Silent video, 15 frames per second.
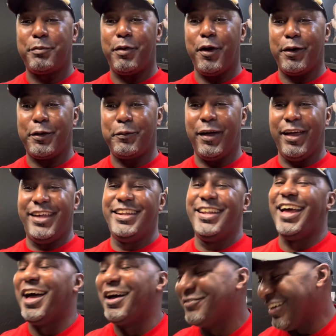Park, right?
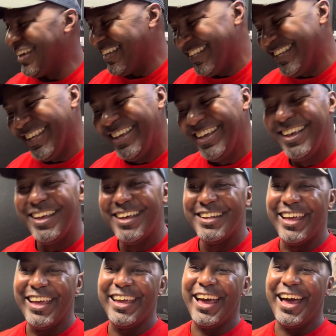I mean,
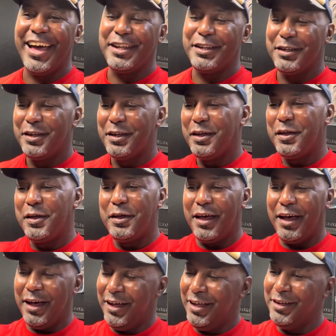they got
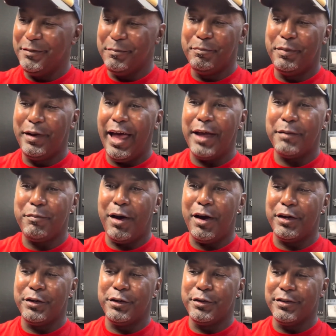black
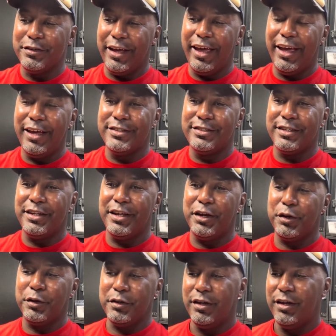monitor eggs in
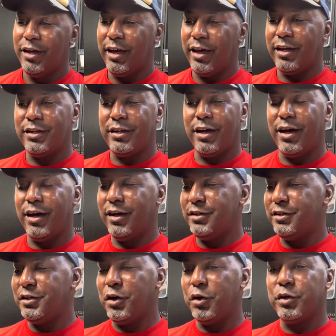here, and
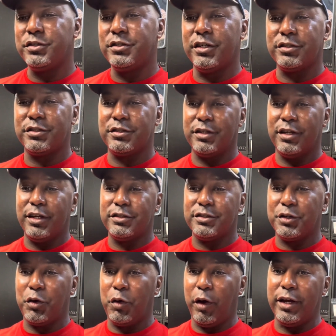it's
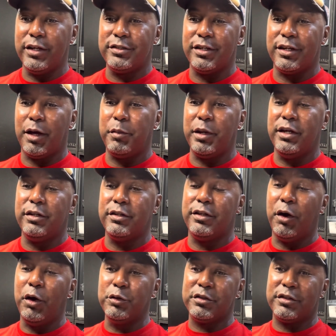crazy. And I mean,
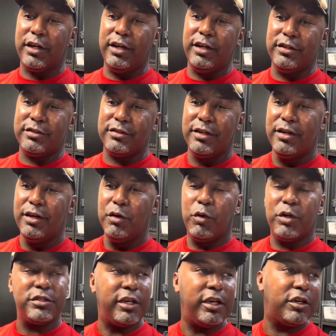those things.
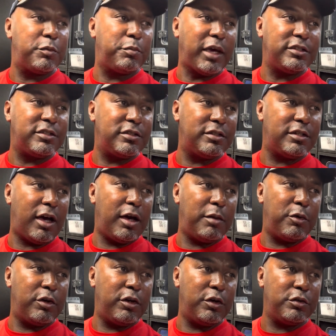What's the incubation time
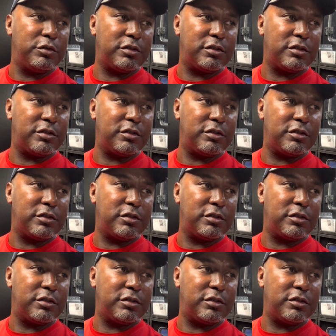on those?